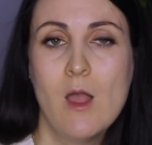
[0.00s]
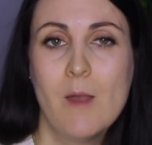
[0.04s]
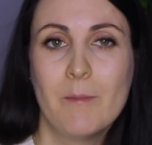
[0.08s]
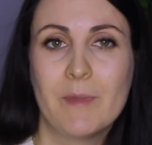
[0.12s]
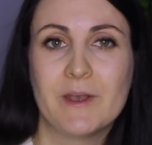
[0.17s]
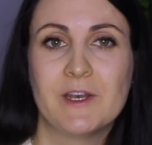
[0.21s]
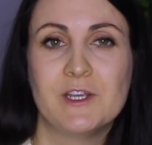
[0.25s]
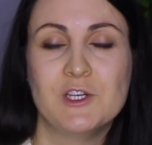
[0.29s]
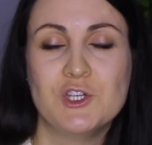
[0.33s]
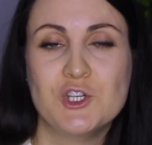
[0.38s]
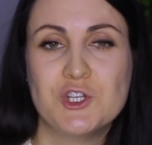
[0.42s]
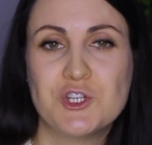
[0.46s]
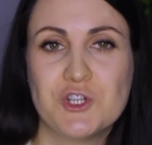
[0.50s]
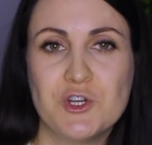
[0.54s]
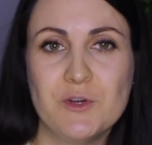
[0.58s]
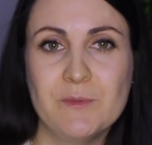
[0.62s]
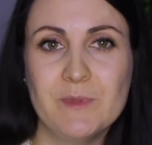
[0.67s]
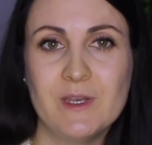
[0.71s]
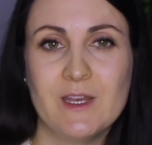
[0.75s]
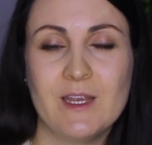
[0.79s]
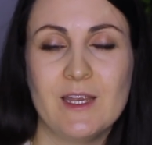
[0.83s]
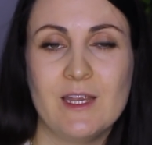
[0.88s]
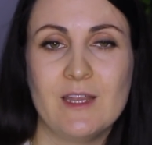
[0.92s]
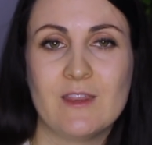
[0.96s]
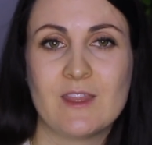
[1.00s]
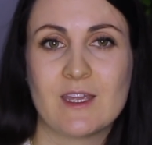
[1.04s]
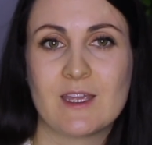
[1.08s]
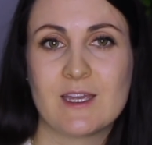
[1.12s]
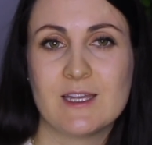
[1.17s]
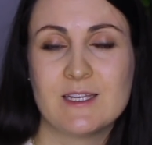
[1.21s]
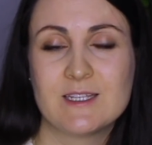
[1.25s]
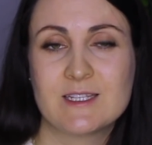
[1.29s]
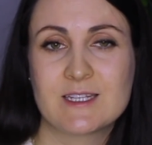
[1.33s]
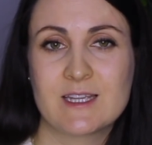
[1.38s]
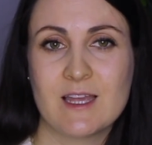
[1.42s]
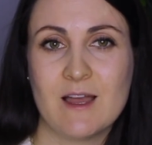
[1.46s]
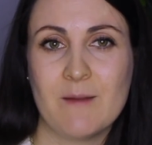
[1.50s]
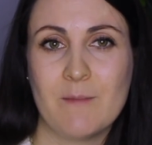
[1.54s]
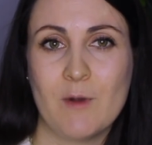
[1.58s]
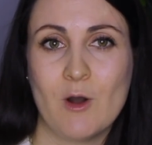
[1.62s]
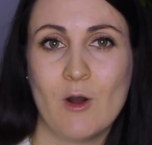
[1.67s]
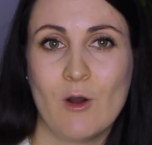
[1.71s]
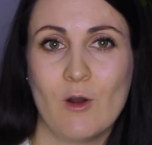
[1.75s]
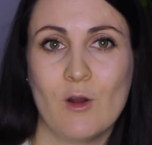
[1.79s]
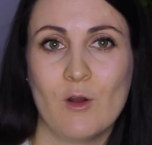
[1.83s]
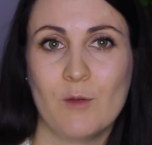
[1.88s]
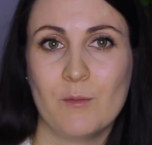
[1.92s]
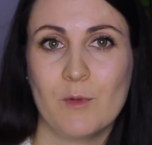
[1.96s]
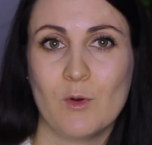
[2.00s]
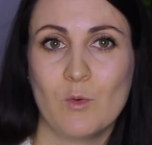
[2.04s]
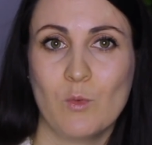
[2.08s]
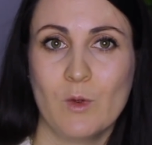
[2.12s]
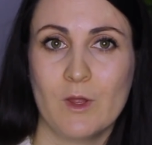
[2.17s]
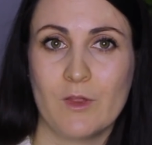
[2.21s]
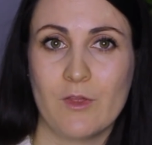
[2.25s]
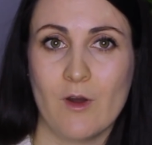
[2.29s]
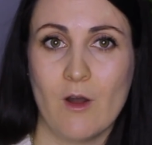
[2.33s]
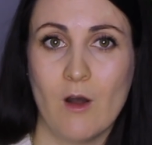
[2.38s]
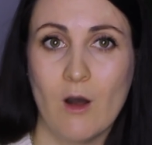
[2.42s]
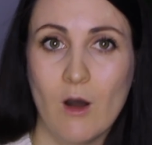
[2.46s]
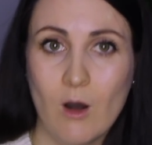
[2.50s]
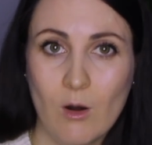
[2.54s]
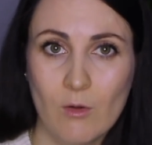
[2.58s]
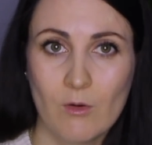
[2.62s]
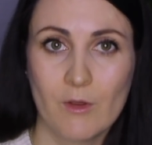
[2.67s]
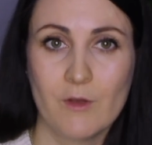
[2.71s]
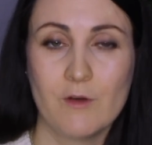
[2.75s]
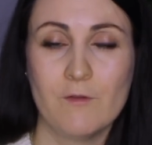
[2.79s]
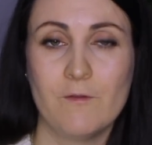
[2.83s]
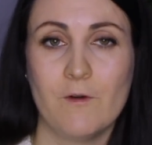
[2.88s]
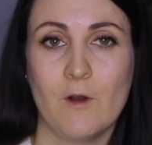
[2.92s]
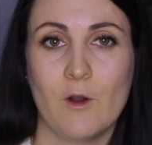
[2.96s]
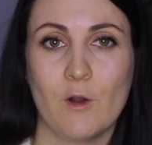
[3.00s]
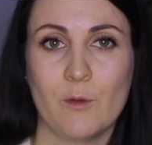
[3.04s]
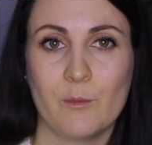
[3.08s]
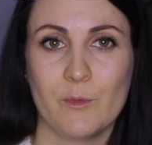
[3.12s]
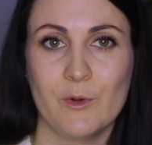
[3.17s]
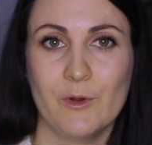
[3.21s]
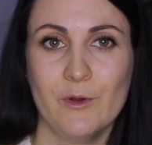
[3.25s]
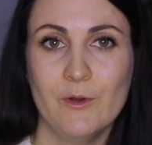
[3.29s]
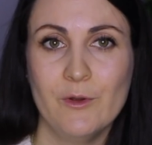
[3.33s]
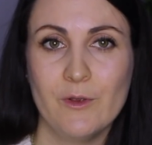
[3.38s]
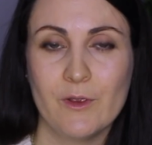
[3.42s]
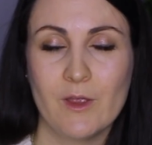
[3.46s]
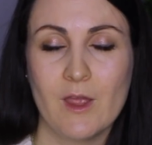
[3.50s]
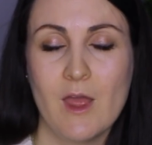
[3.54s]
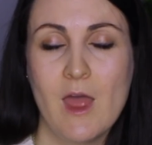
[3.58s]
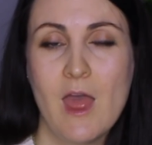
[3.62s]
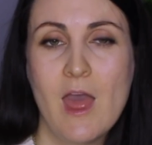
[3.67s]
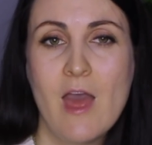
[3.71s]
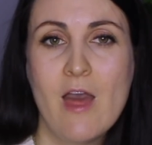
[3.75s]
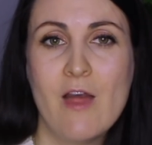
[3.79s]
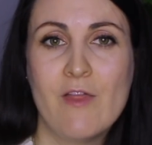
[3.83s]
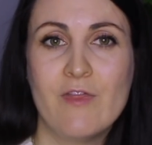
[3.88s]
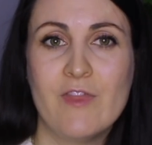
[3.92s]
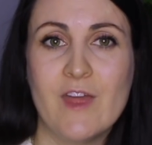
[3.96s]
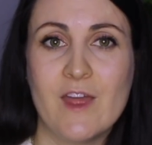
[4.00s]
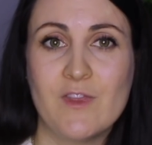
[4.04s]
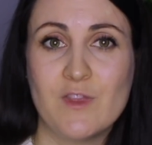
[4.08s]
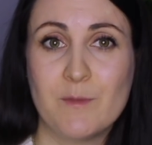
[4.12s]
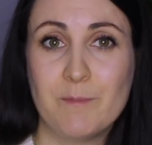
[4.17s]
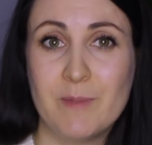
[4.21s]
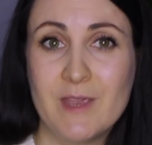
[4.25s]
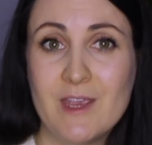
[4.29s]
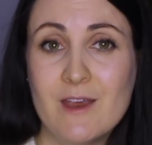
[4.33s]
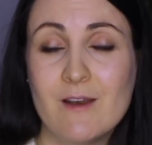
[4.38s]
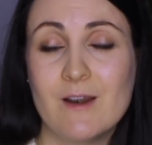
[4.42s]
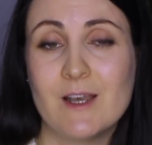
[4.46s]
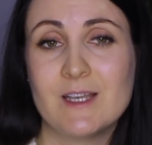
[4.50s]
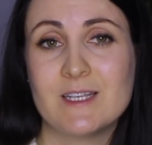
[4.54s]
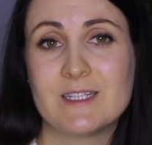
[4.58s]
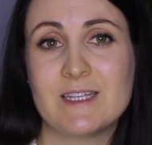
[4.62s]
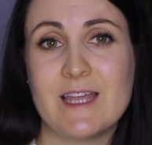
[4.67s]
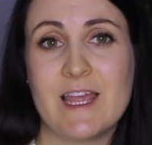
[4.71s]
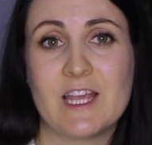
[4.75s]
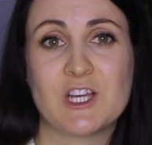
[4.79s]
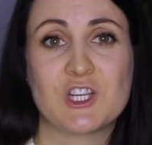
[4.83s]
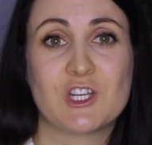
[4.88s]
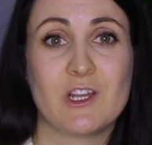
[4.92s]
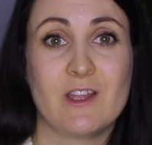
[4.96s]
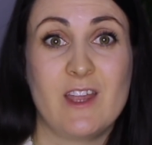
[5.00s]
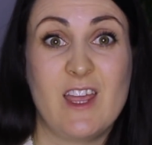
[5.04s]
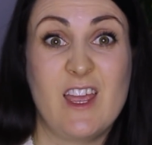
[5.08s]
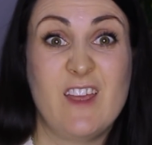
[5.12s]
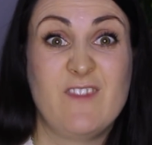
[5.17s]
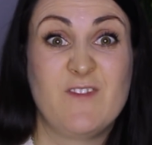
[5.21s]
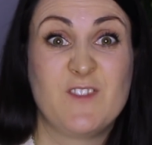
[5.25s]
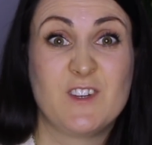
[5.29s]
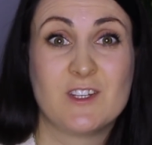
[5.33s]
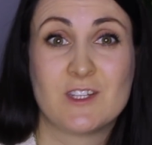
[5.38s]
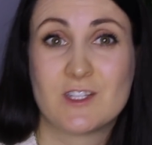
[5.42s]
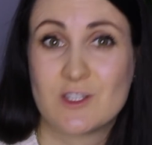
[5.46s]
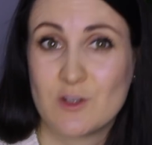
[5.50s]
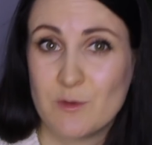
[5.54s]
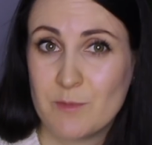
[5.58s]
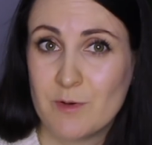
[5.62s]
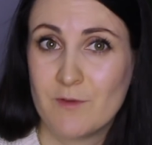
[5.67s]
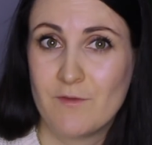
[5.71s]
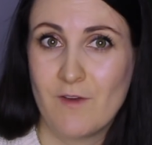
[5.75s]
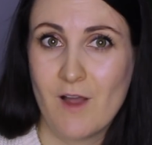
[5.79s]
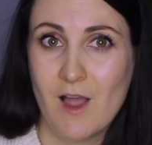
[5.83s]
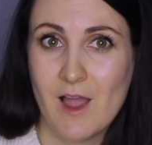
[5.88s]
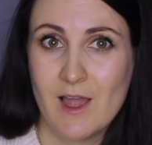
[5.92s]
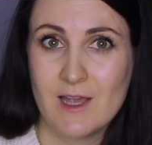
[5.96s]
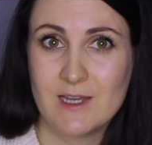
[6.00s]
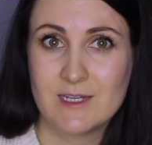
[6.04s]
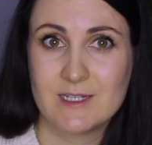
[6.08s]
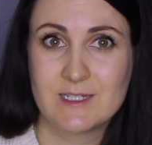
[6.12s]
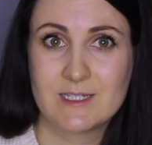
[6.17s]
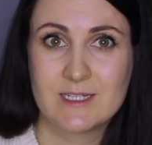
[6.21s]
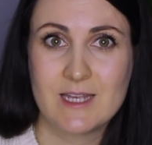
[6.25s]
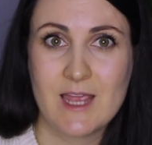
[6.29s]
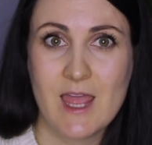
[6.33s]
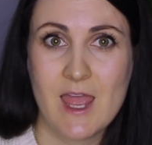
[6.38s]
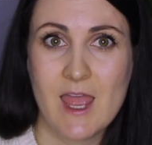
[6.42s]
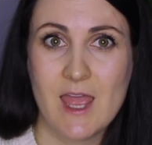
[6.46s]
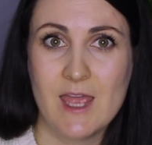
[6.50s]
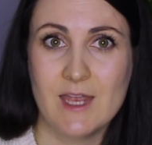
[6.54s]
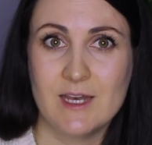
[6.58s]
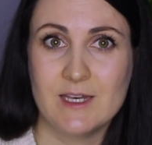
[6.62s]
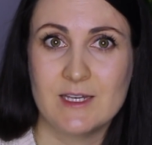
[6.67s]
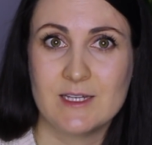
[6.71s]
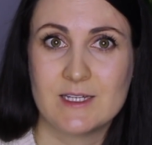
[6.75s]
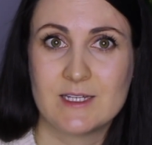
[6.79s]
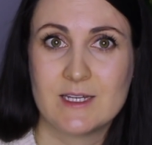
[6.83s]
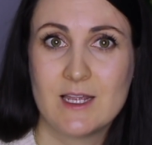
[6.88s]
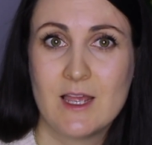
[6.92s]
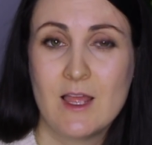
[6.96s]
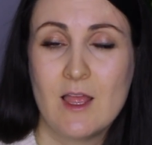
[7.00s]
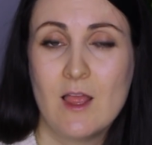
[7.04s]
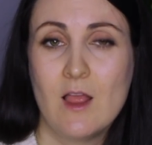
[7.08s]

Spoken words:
But in Germany, the kids come home with a whole lot of homework that the parents actually have to supervise, and